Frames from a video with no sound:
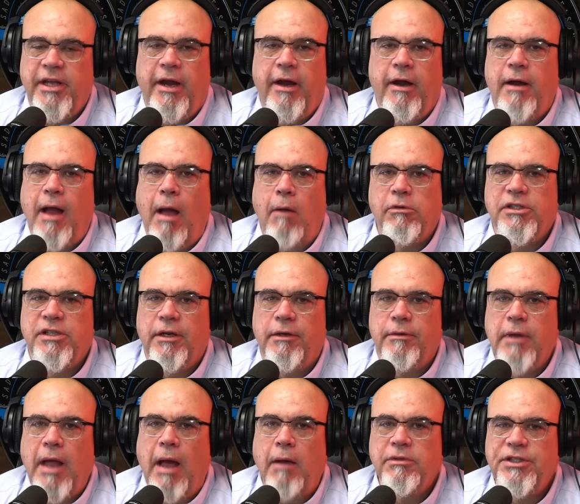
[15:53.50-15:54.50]
there. I was at,
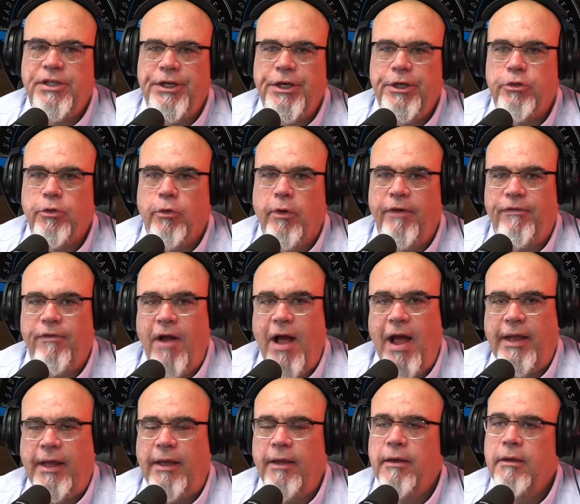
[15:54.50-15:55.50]
I was in Detroit
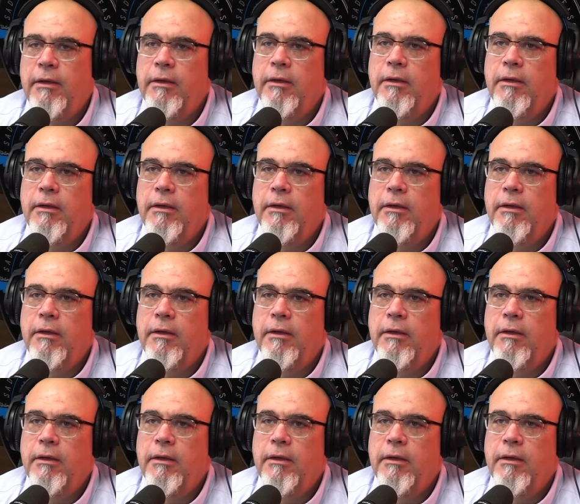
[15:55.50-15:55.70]
Friday.